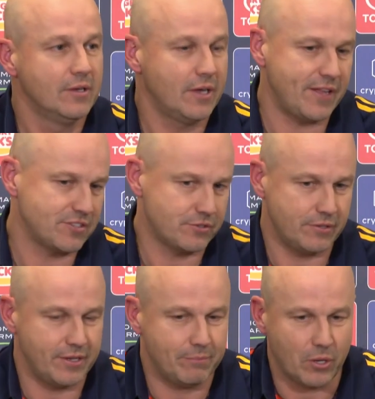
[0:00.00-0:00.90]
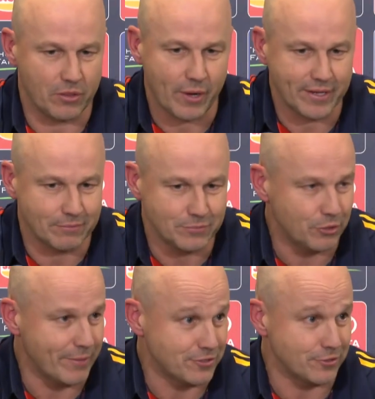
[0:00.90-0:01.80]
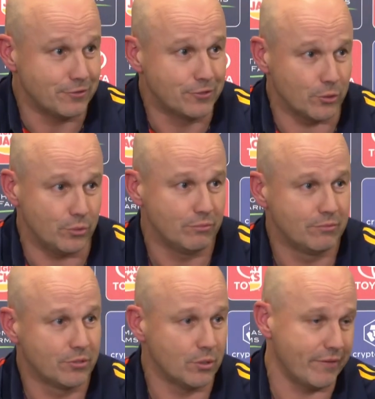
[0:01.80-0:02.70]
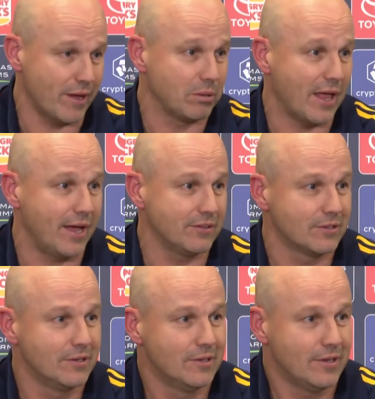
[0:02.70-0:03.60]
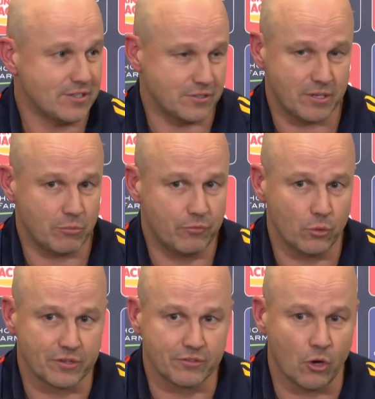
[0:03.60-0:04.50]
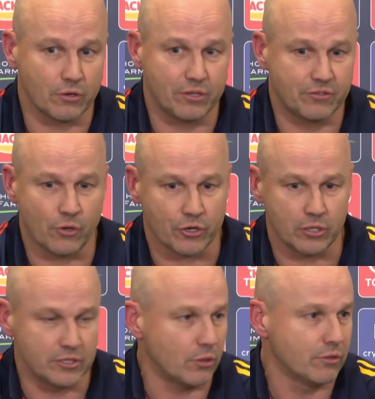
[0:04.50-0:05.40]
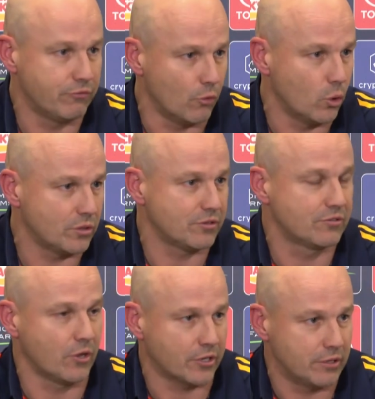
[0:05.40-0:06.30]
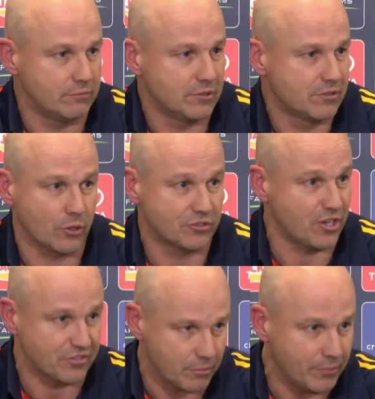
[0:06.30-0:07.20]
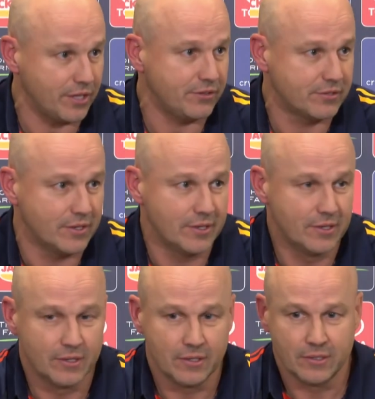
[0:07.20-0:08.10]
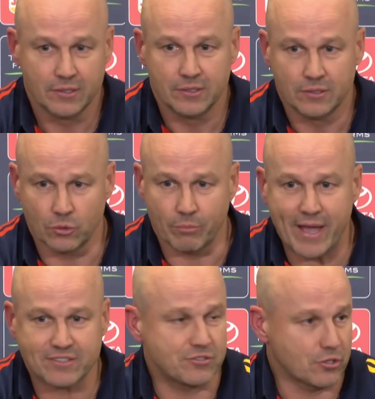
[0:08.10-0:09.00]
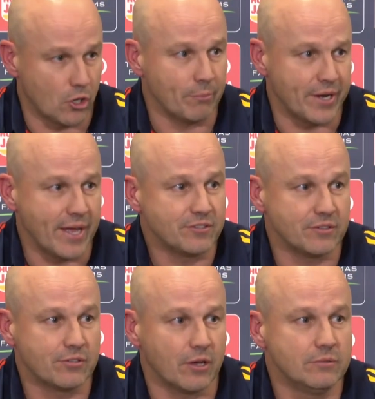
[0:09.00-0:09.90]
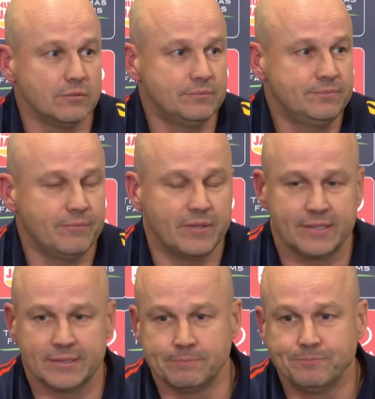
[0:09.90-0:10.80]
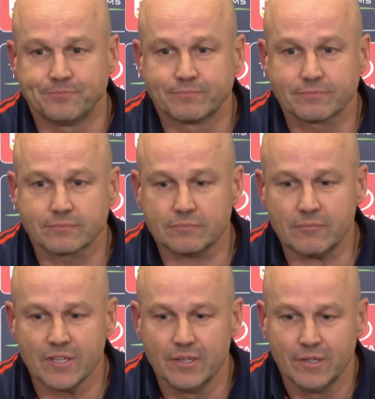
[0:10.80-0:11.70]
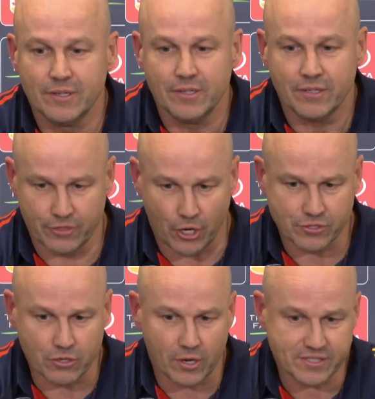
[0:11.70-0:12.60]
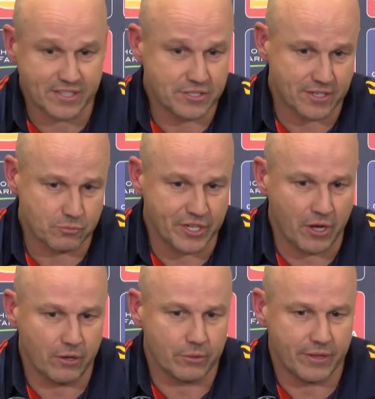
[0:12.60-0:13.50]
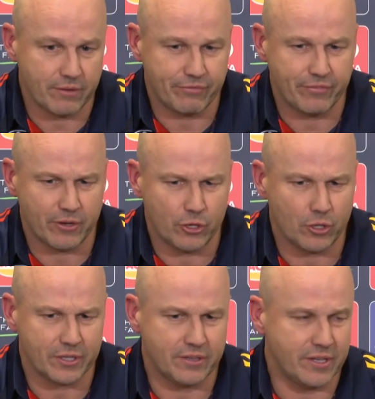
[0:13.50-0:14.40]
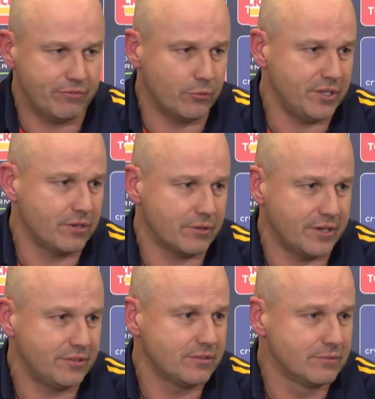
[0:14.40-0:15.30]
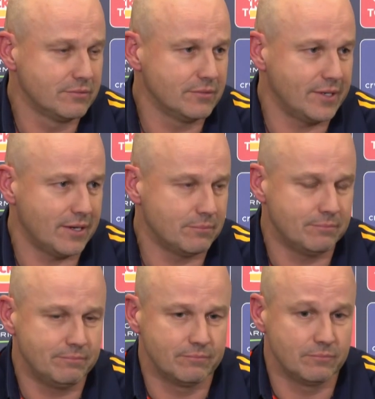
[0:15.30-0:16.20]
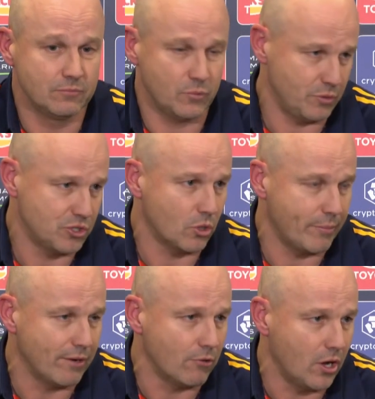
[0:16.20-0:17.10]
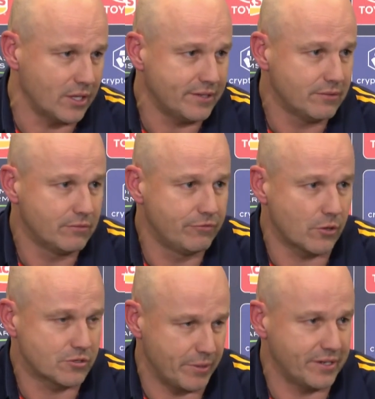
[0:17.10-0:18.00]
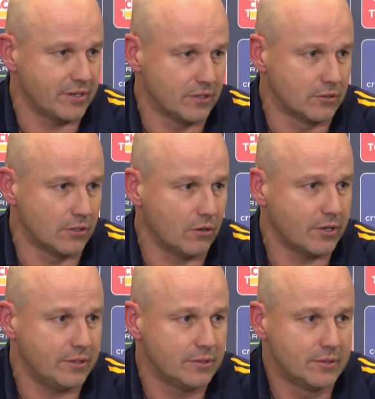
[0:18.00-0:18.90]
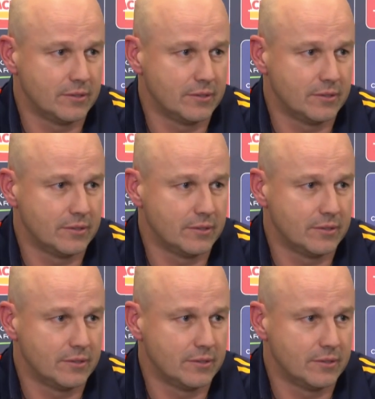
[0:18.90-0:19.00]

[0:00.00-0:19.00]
And that's, by the way, um, you mentioned two two of our players. As I said before, it's not it's not only on the forwards, it's not on, it's not just the mids or the backs. It's a combination. So. um, those guys, as, as we know, they're, they're early in their footy careers. Um, when we talk about Riley, Fogg's been in a little longer.